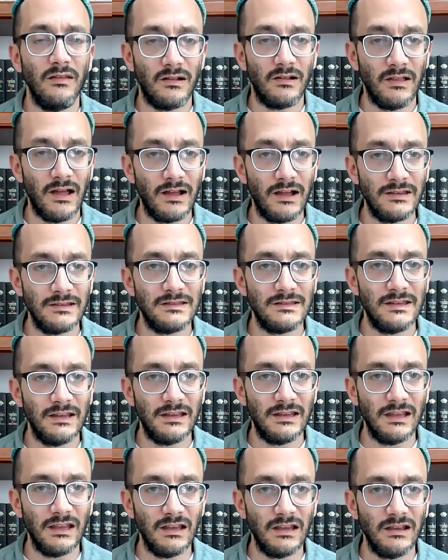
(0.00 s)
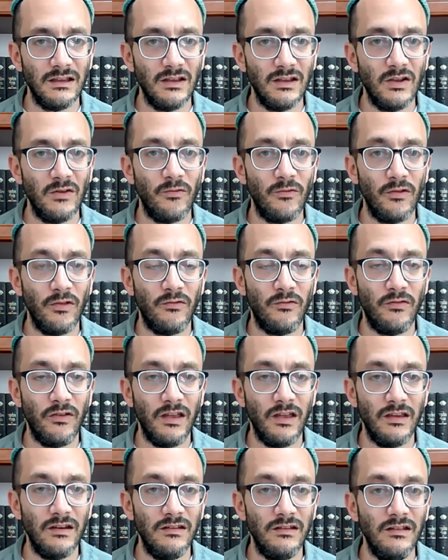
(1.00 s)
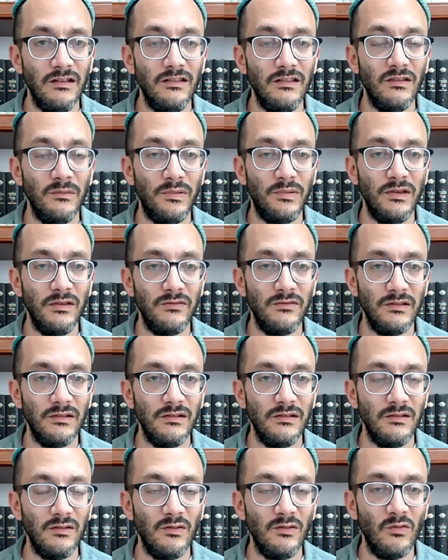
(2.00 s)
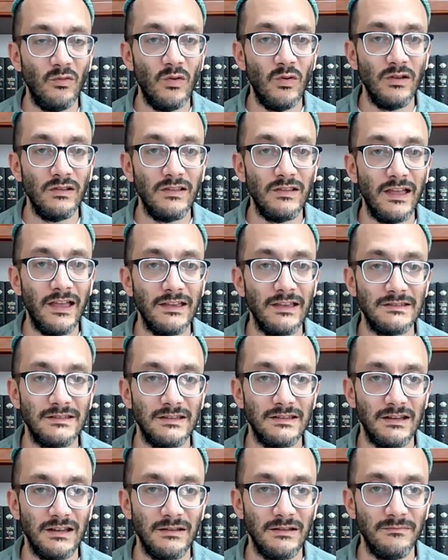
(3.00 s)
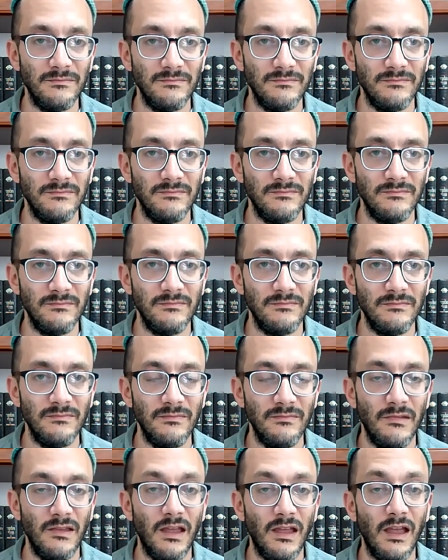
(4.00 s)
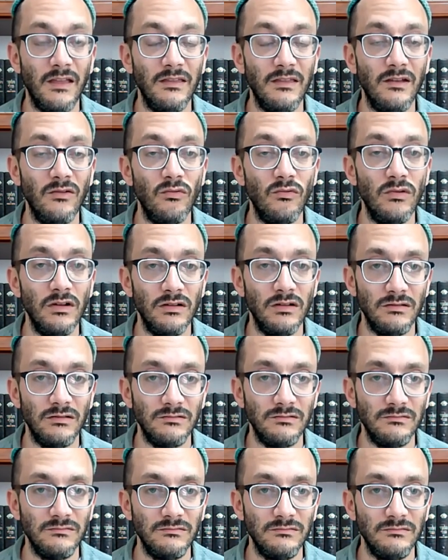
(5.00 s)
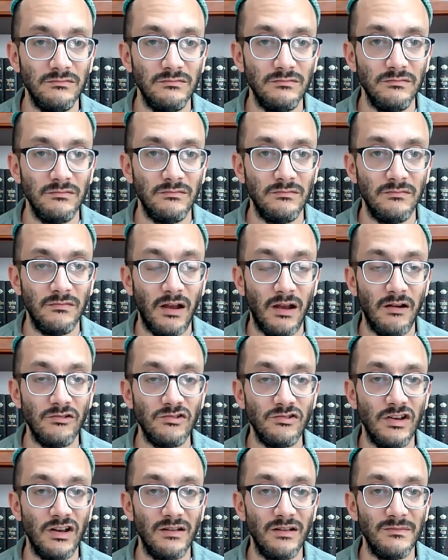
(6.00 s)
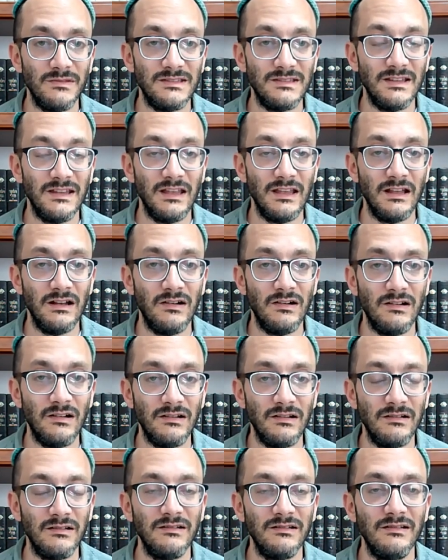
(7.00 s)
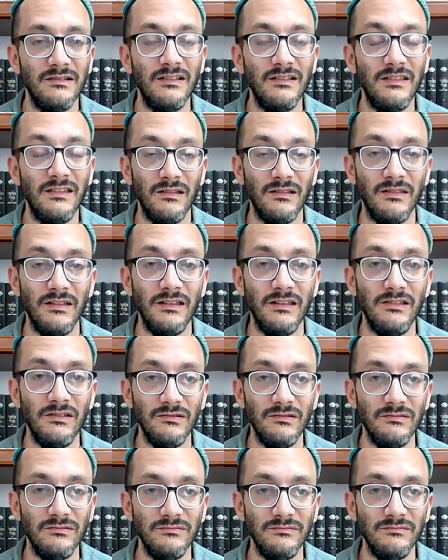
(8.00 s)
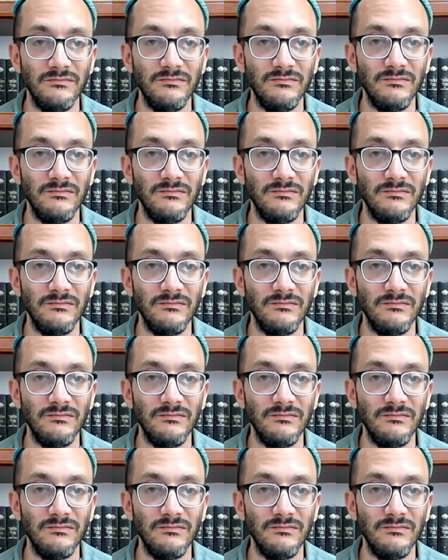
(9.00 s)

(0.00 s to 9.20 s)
The clock is ticking for the Fed to pivot one last time, and they will. Our job is to hang on until they do.